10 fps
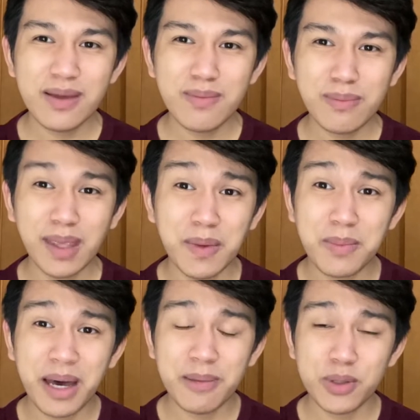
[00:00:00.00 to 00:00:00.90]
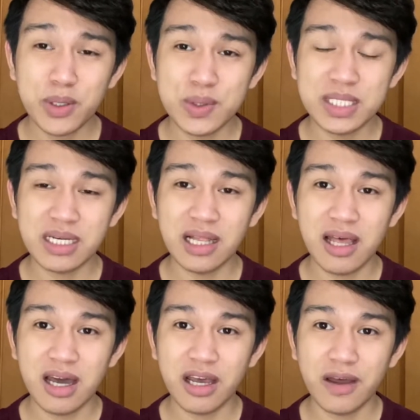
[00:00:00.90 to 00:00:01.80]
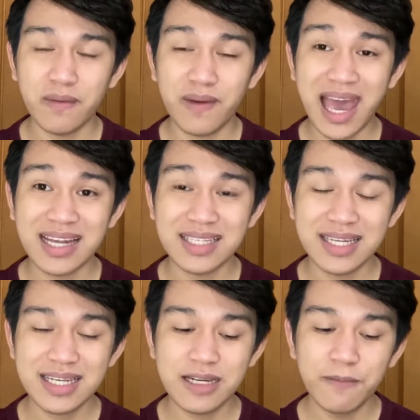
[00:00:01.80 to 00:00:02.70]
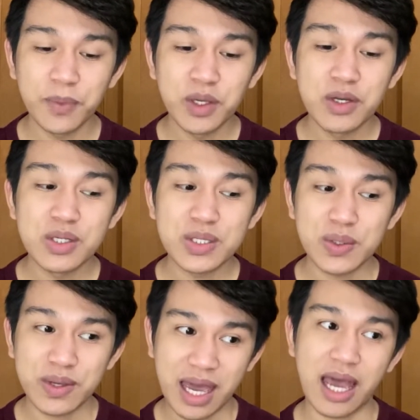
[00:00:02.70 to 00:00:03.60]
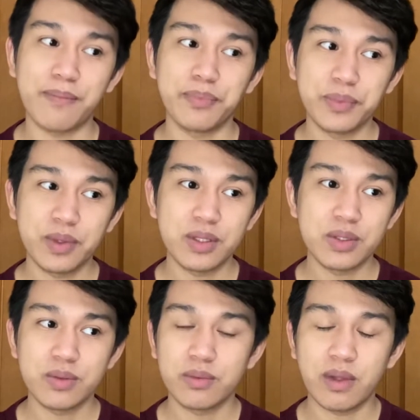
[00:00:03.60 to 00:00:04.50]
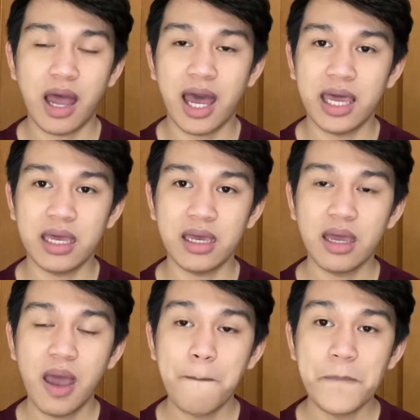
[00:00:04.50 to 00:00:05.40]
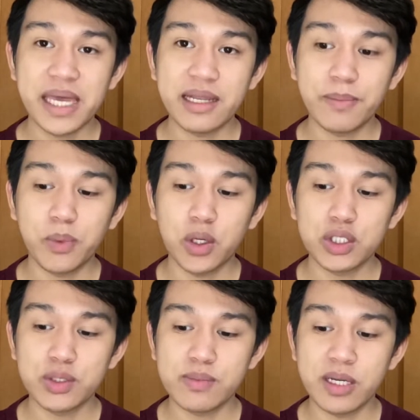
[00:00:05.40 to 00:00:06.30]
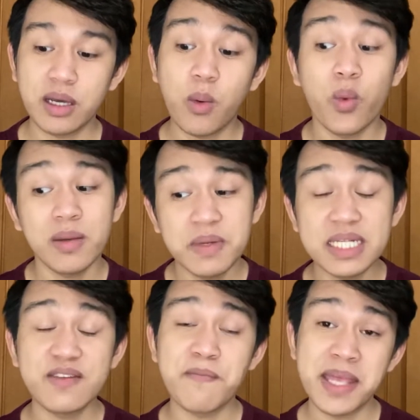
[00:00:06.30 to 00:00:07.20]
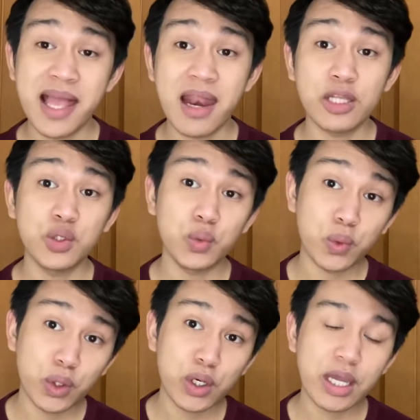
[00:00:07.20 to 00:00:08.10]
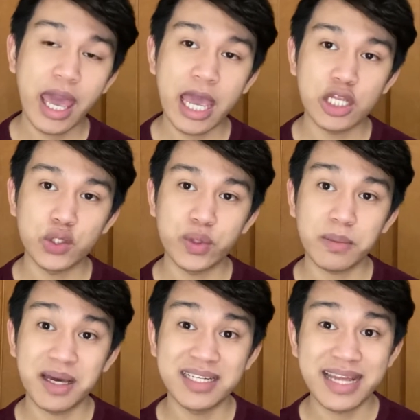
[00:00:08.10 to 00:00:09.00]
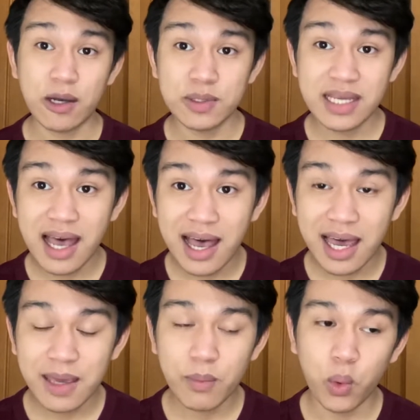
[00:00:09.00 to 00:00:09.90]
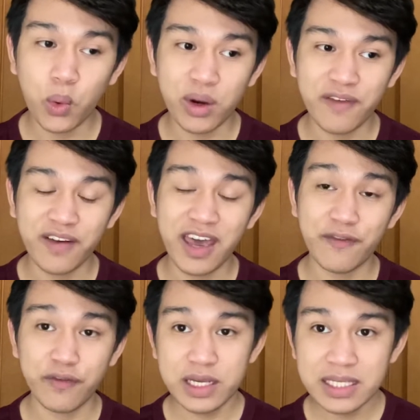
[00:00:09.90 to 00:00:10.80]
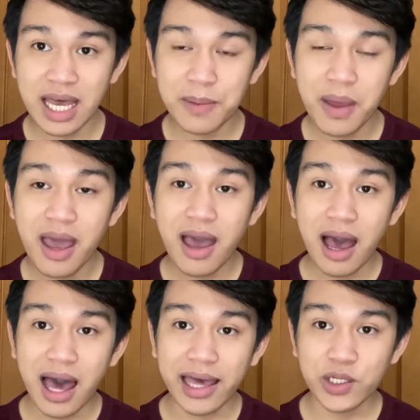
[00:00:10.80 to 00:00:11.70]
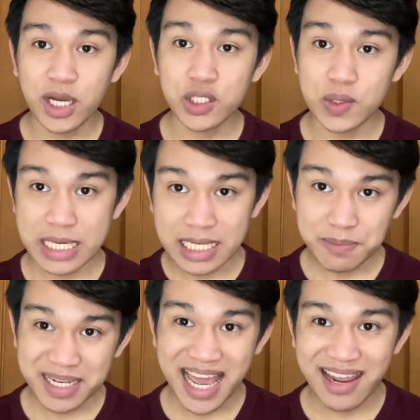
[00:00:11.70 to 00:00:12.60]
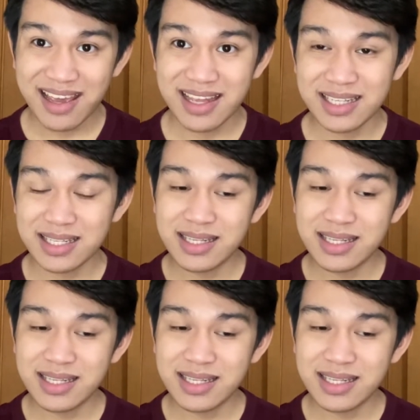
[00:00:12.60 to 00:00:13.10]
maybe by producing a lot of acid. So yeah, I make it a point to bring 1 piece of banana to work, and during my downtime or if I have free time, I try to eat bananas